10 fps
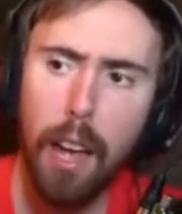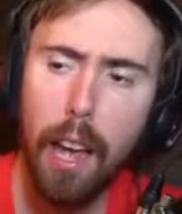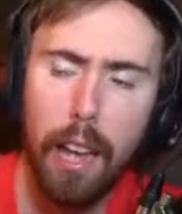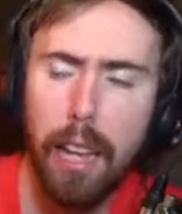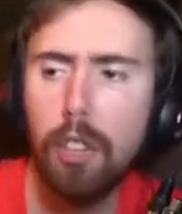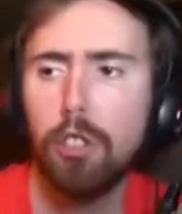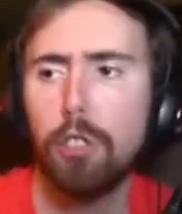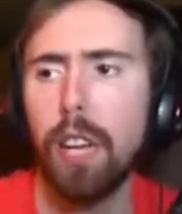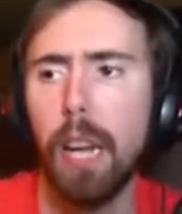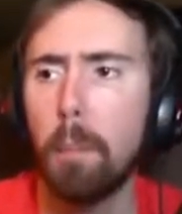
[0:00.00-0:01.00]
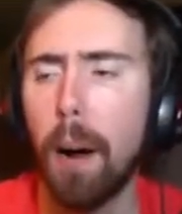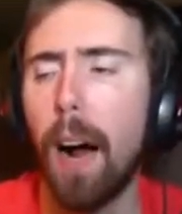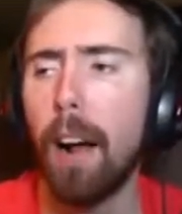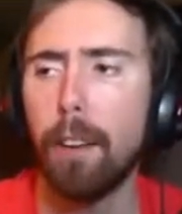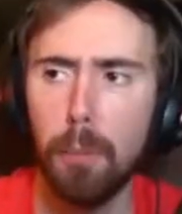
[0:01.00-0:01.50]
it's just, like,
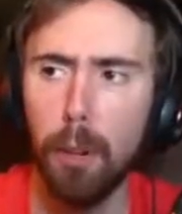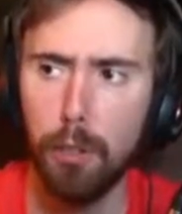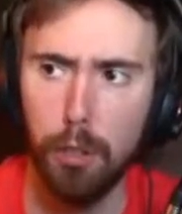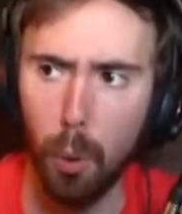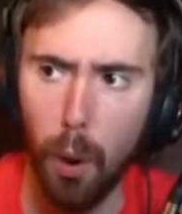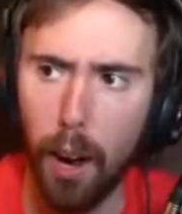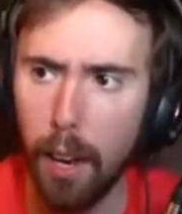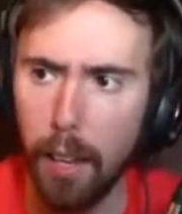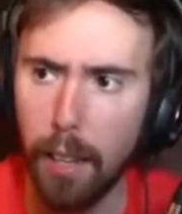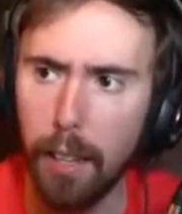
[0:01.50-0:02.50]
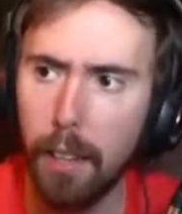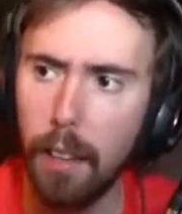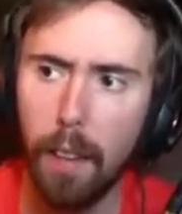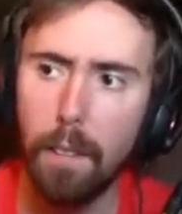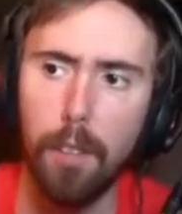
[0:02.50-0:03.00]
impossible
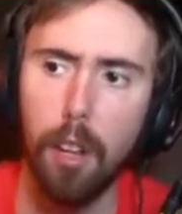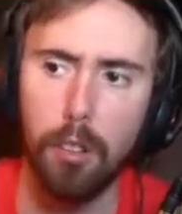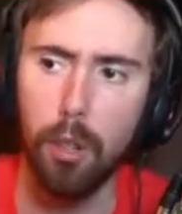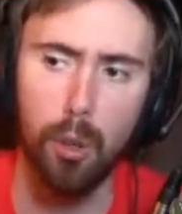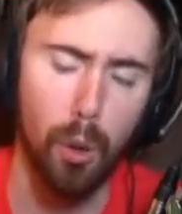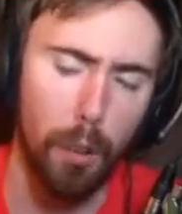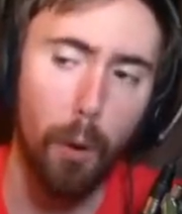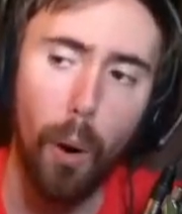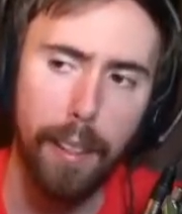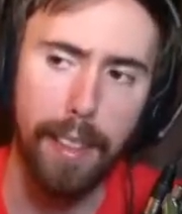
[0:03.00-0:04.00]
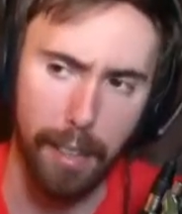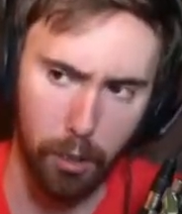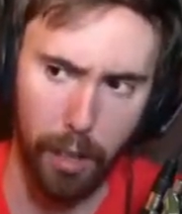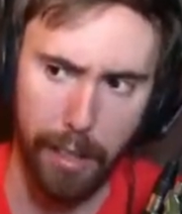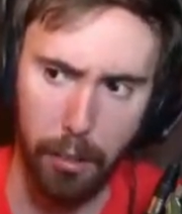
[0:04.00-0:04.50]
to avoid things
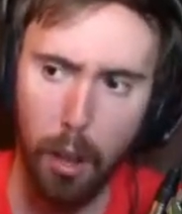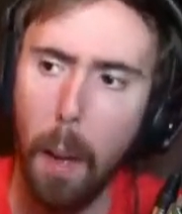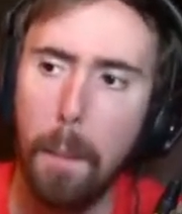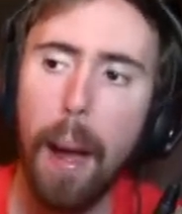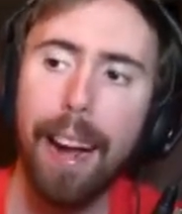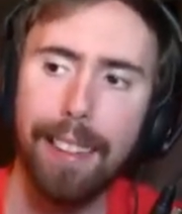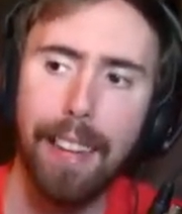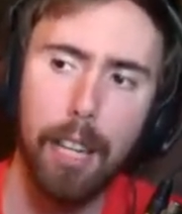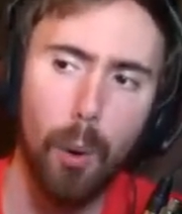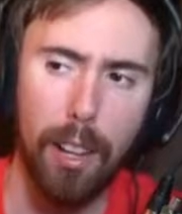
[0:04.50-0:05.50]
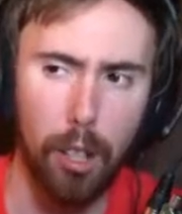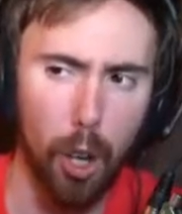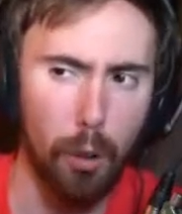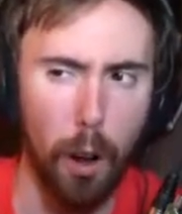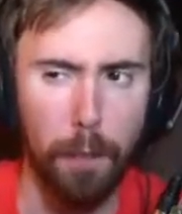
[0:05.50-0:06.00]
like this. Back then, you had to
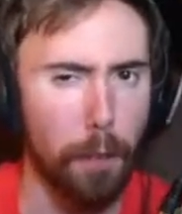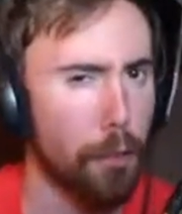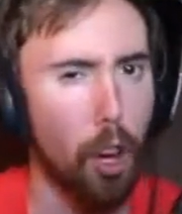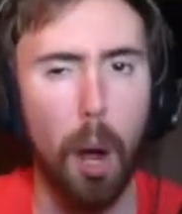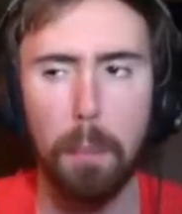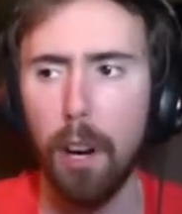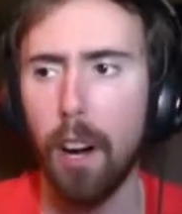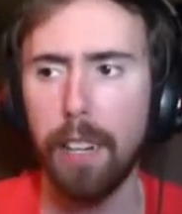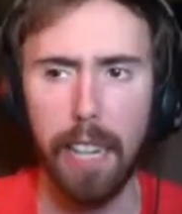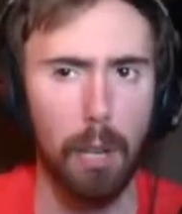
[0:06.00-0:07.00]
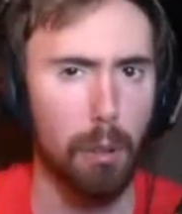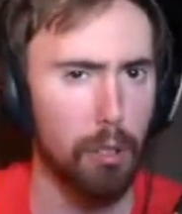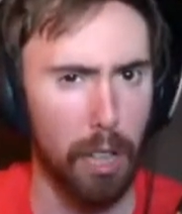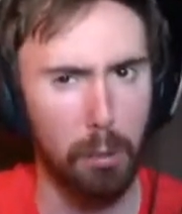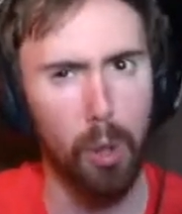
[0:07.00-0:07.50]
go off of Thoughtbot, and there was,
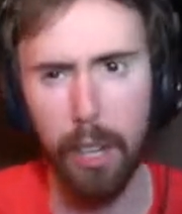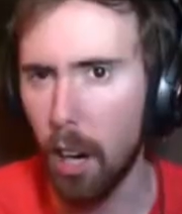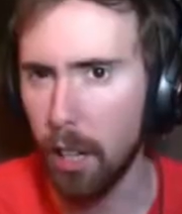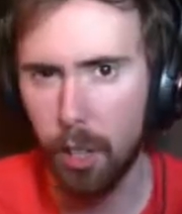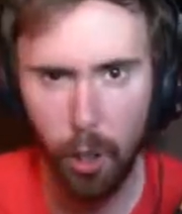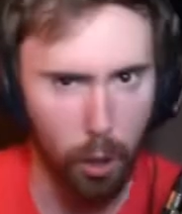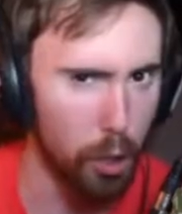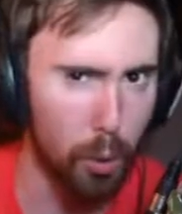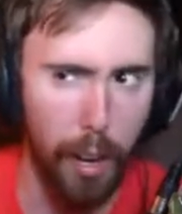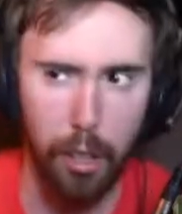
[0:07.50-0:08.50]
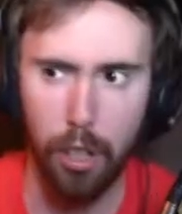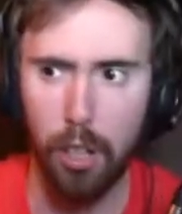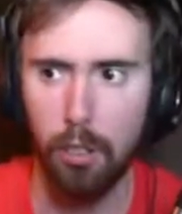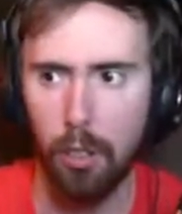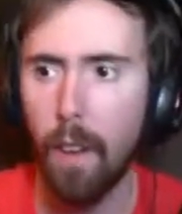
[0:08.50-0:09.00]
like, really unclear
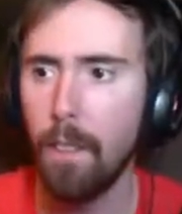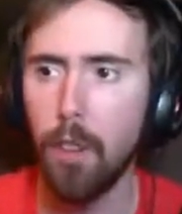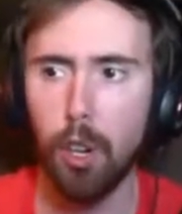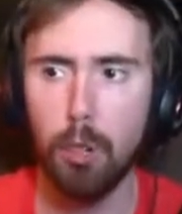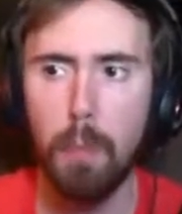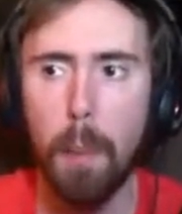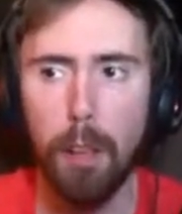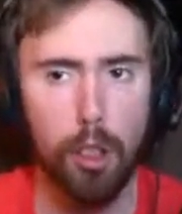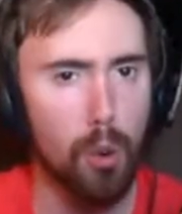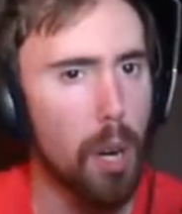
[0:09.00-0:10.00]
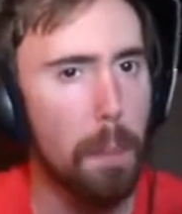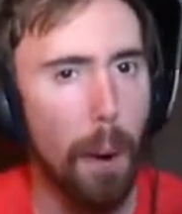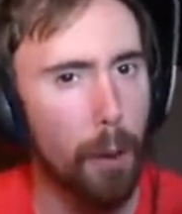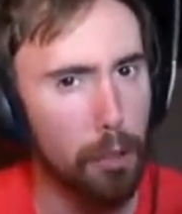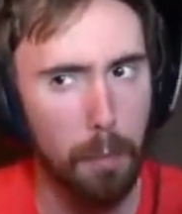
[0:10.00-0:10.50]
directions. There was maybe 3
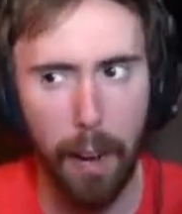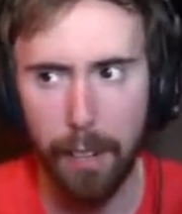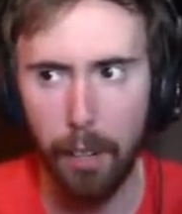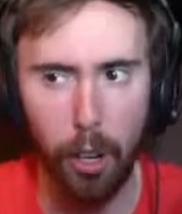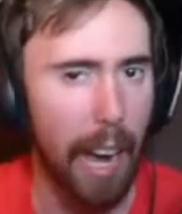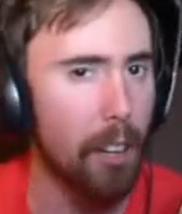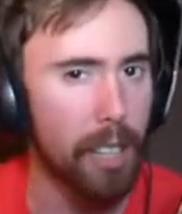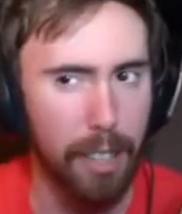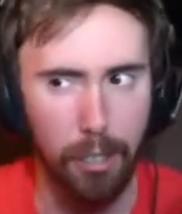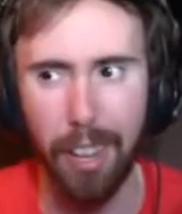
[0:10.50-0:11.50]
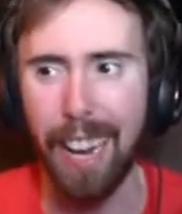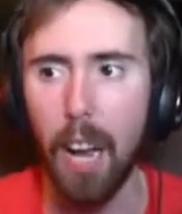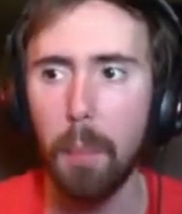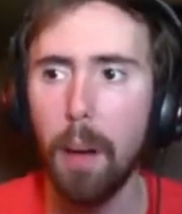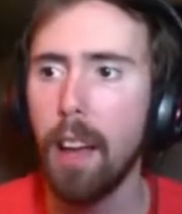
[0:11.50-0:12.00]
posts about it on
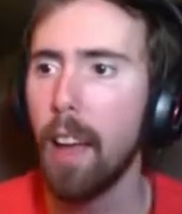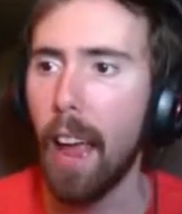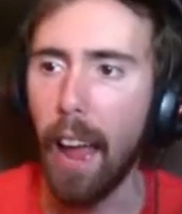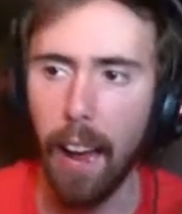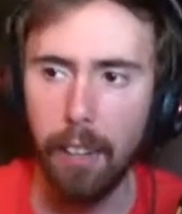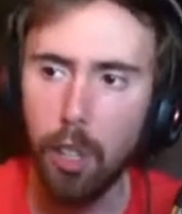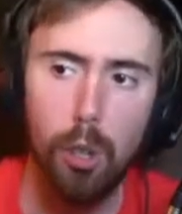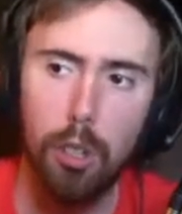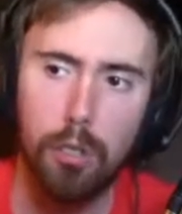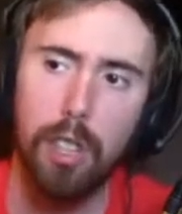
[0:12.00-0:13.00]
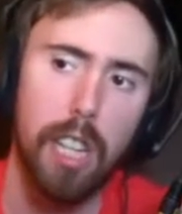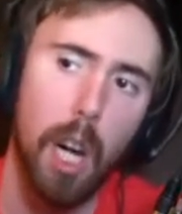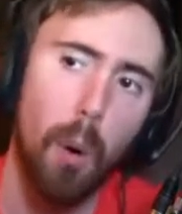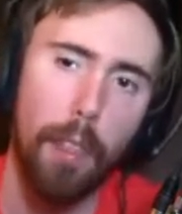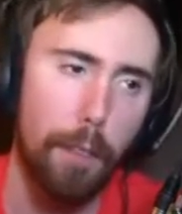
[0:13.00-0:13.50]
Alakazam, and you just didn't know
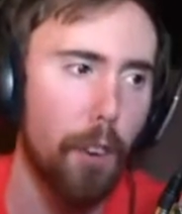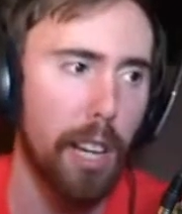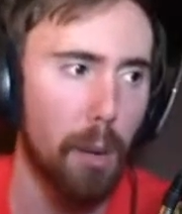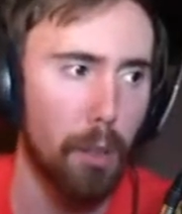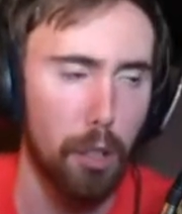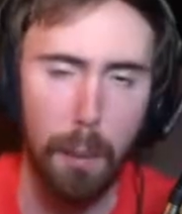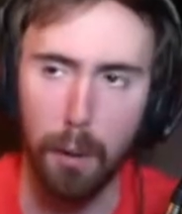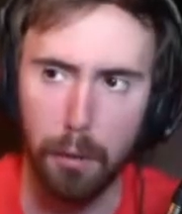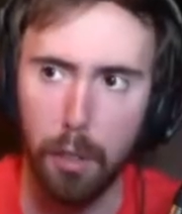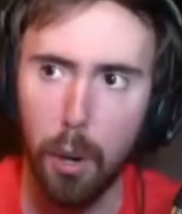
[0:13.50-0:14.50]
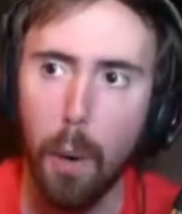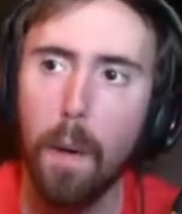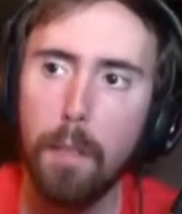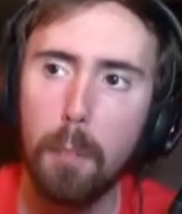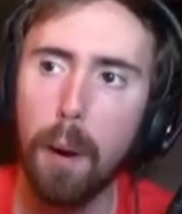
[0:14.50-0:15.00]
what the fuck you were supposed to do.
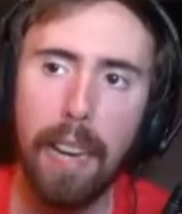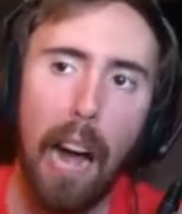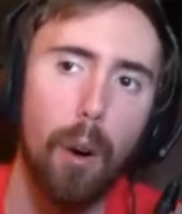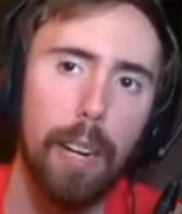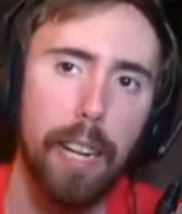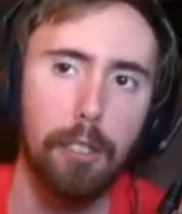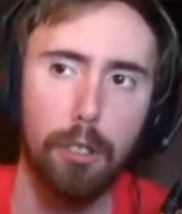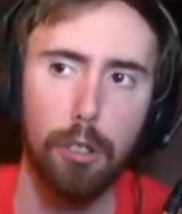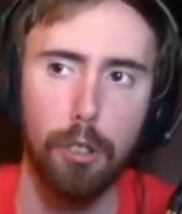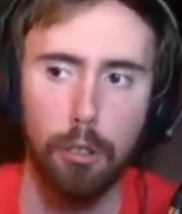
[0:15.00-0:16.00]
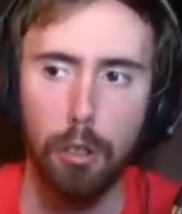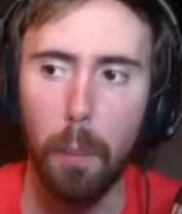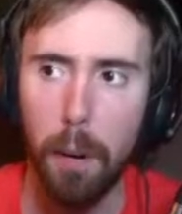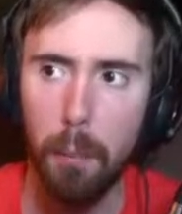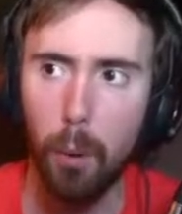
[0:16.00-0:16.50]
But nowadays, there's just so
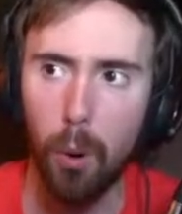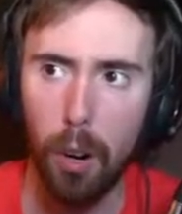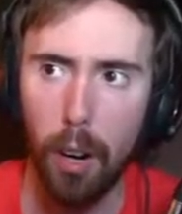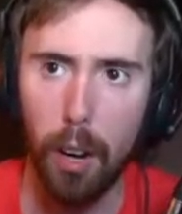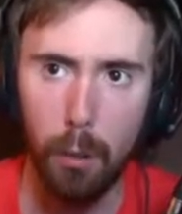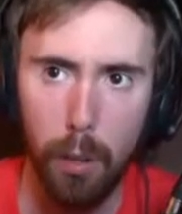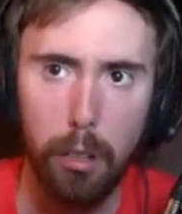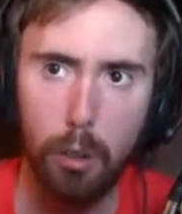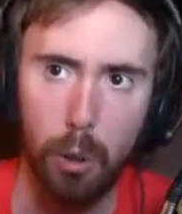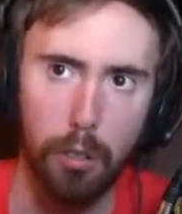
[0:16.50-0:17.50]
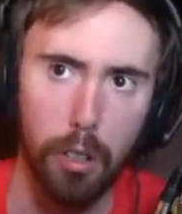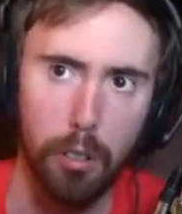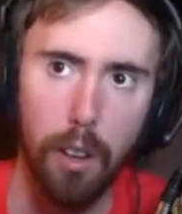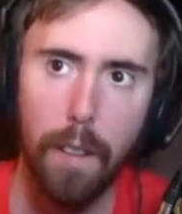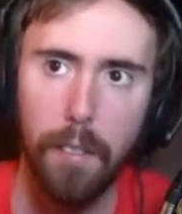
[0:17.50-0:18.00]
many more resources
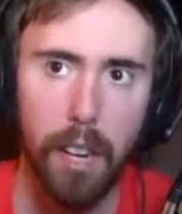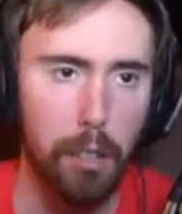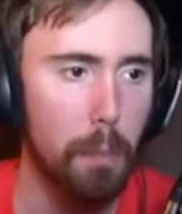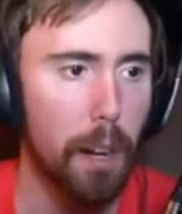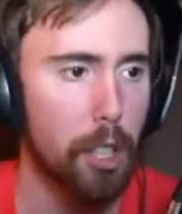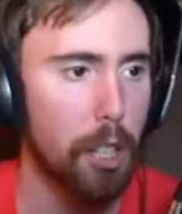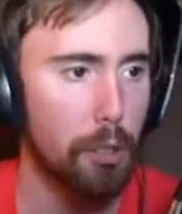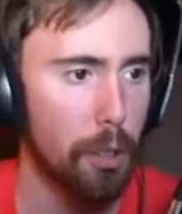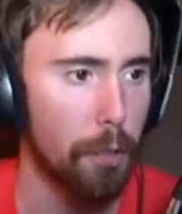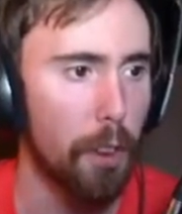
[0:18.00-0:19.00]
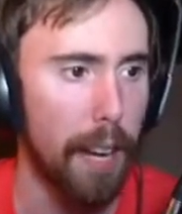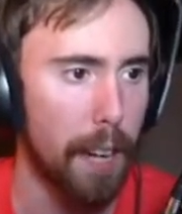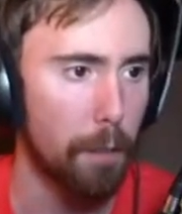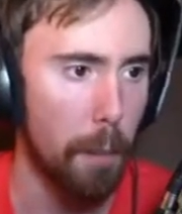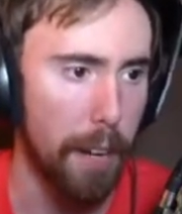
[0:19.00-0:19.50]
that it's much easier to find
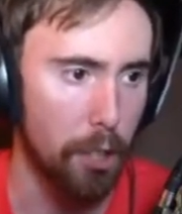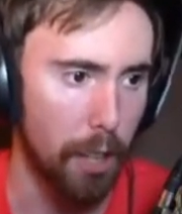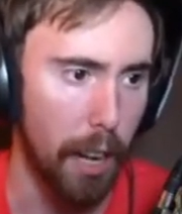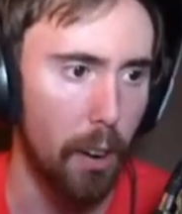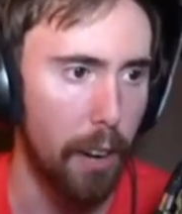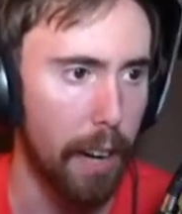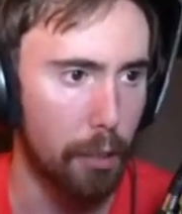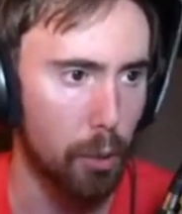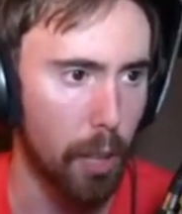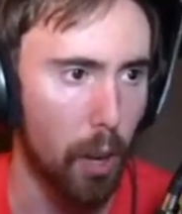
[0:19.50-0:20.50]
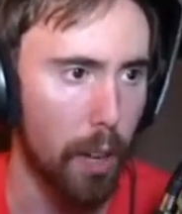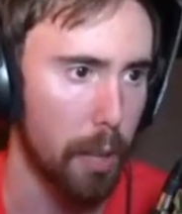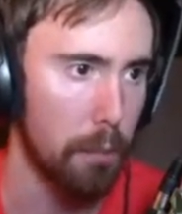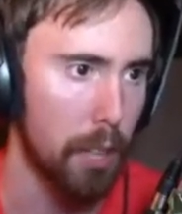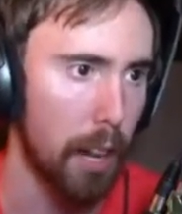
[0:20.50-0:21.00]
information now, and that's really all it
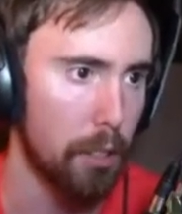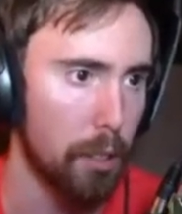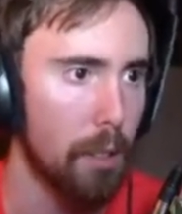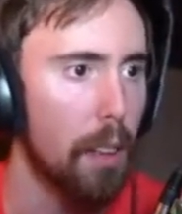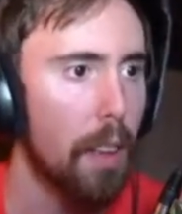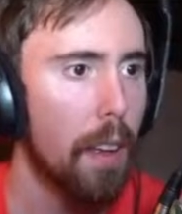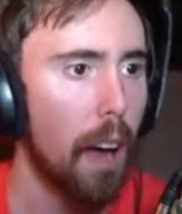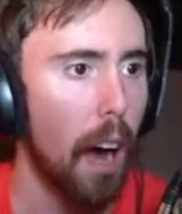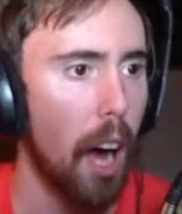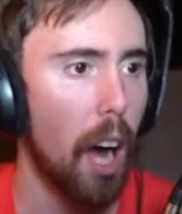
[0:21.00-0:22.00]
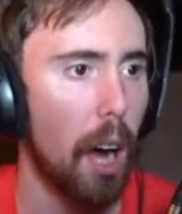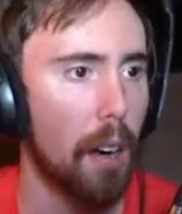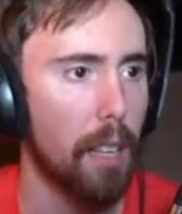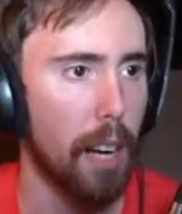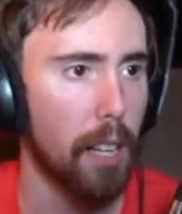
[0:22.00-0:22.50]
comes down to.
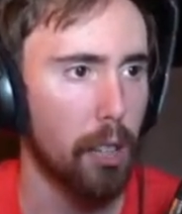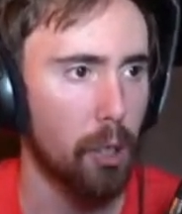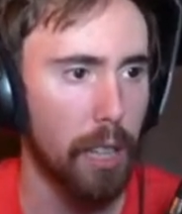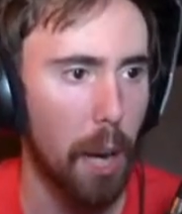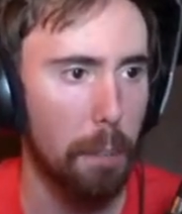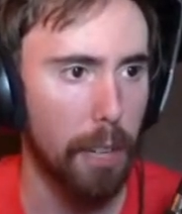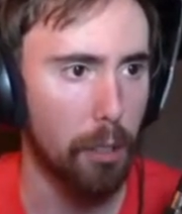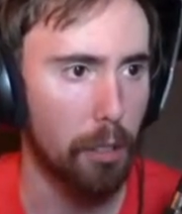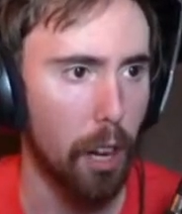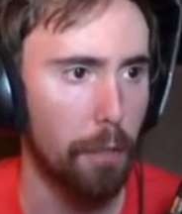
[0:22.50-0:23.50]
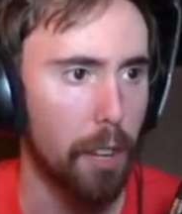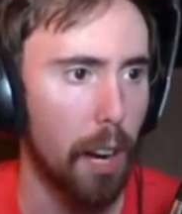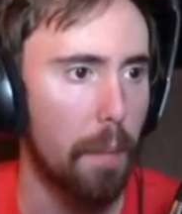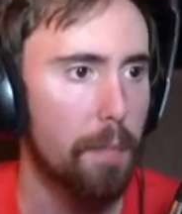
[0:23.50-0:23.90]
Yeah, literally gimping yourself, yeah.